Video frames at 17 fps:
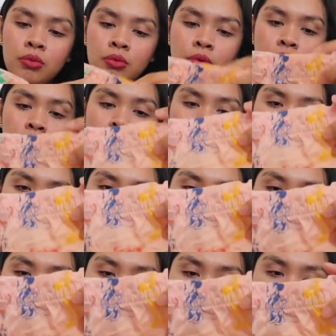with the
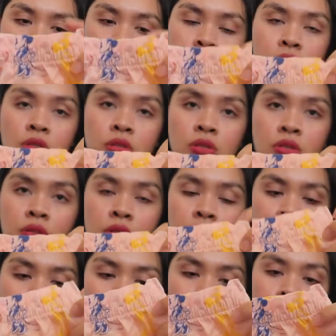Mickey Mouse.
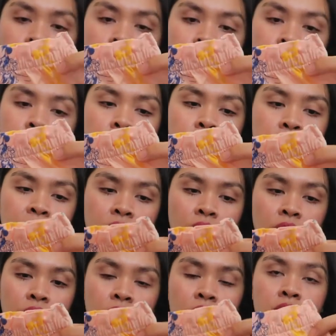No, it's not
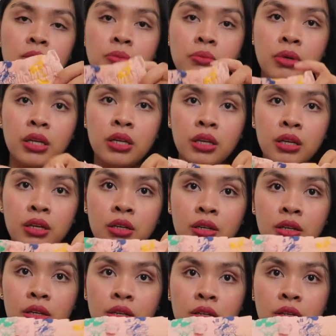Mickey. It's Minnie.
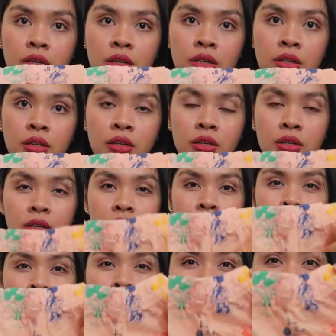
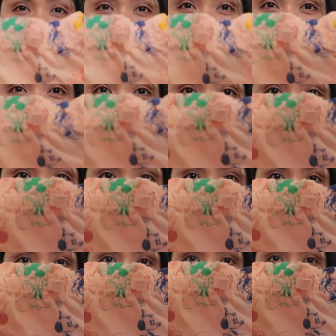It's a
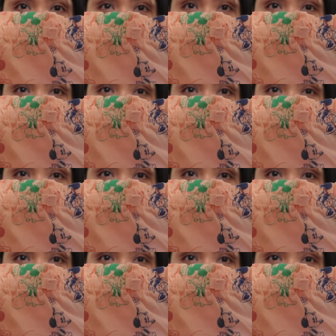Minnie.